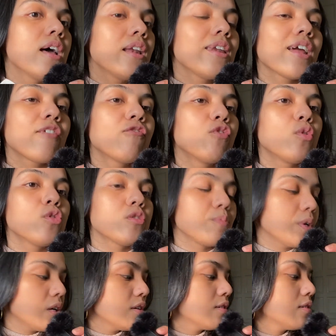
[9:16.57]
neck folds,
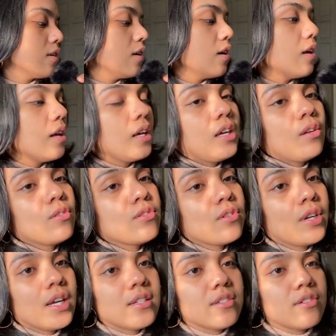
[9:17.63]
because he also gets